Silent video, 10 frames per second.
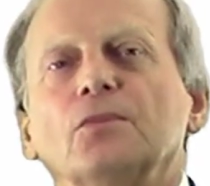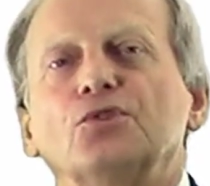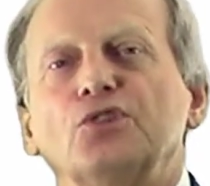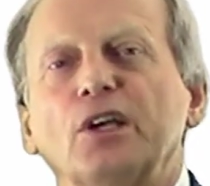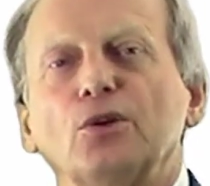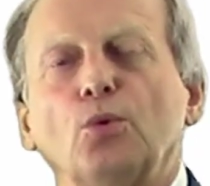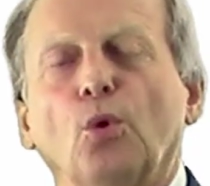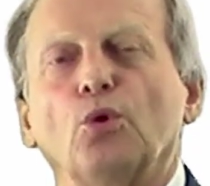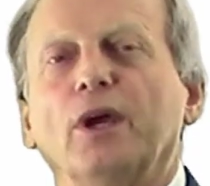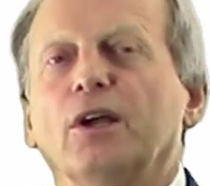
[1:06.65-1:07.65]
The second
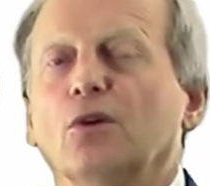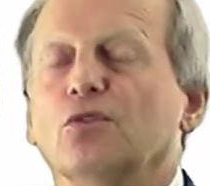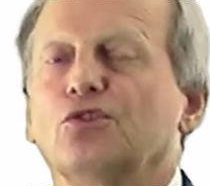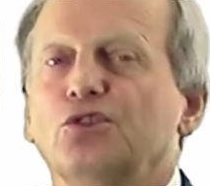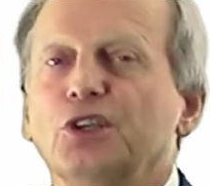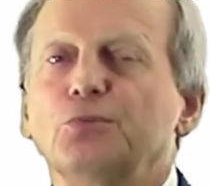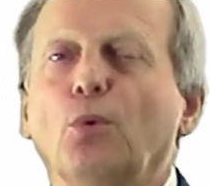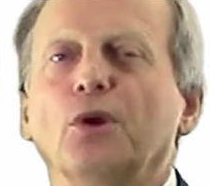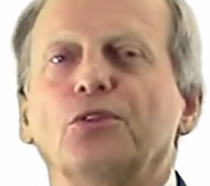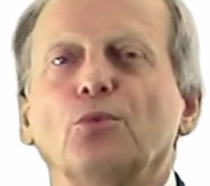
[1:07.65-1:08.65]
quarter had over
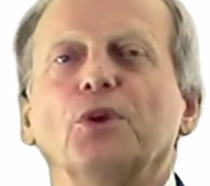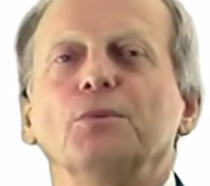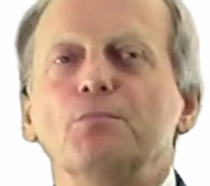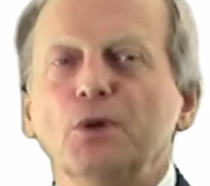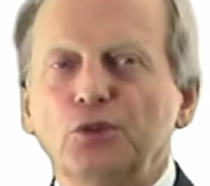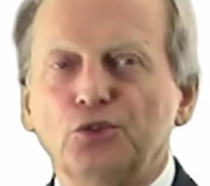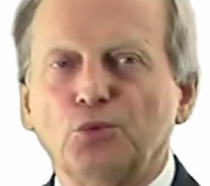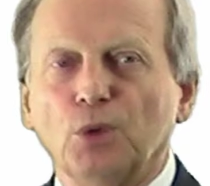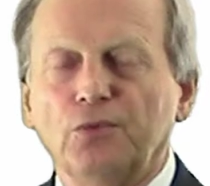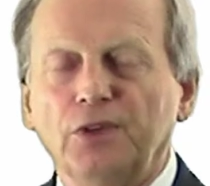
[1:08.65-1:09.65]
6.3 million
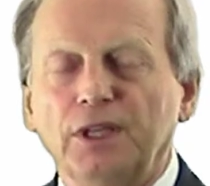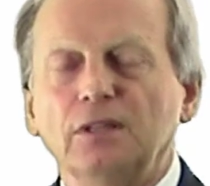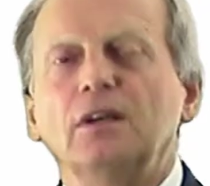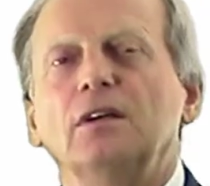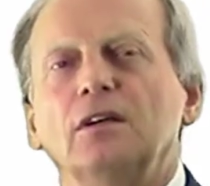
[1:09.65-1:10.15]
square feet